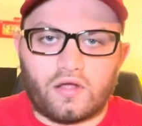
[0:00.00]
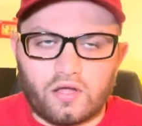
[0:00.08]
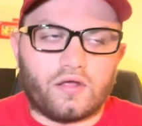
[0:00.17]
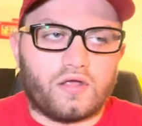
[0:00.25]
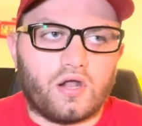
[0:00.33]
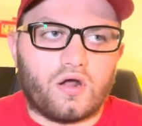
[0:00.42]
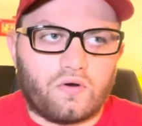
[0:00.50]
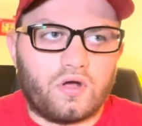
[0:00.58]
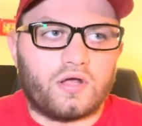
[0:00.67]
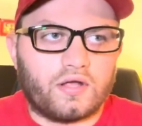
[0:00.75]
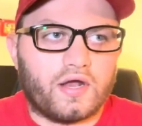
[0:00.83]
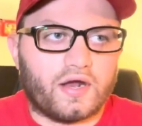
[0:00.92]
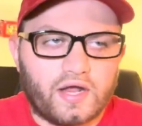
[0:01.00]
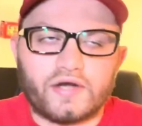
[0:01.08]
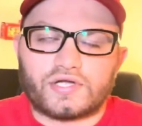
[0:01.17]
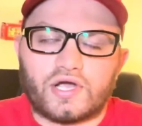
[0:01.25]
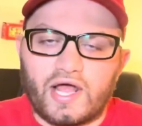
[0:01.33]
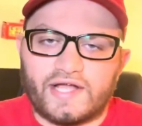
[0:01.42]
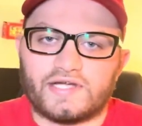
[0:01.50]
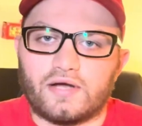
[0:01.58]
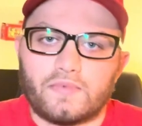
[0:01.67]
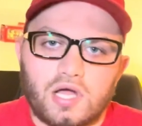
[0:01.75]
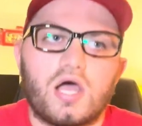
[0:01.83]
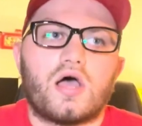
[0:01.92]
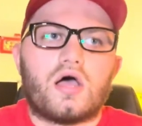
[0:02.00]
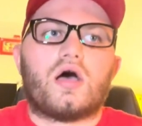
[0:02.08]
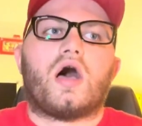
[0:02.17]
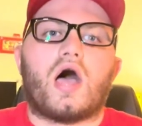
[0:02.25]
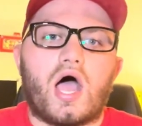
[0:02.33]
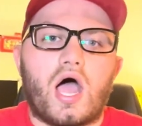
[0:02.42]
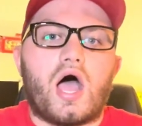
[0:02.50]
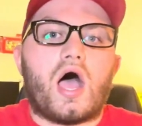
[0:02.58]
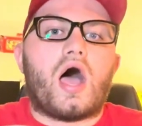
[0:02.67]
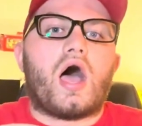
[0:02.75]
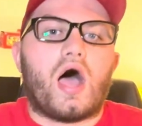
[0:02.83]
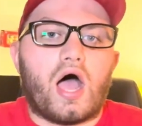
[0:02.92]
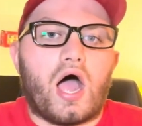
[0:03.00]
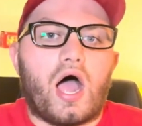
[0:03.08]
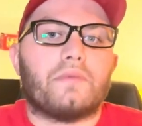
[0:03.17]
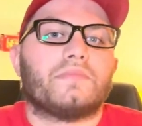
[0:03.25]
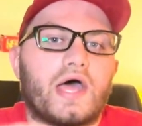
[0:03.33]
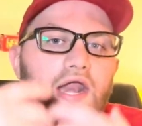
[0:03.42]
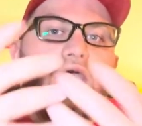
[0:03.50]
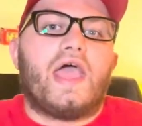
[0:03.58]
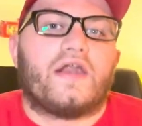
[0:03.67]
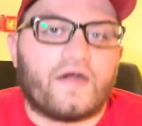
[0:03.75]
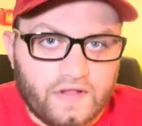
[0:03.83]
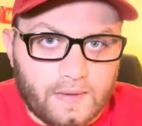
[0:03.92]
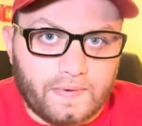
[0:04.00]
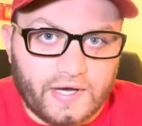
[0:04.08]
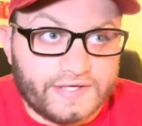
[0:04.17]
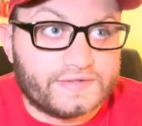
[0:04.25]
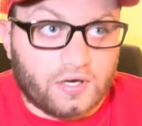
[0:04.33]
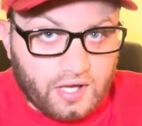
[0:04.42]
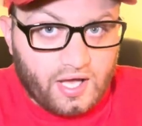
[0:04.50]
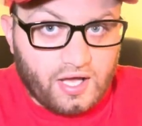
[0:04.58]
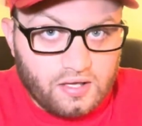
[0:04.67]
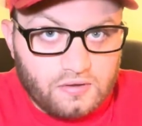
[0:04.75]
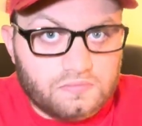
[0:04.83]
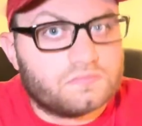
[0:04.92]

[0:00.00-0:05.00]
you know, here, here's a good heads up. I'm not a hater of the place, okay?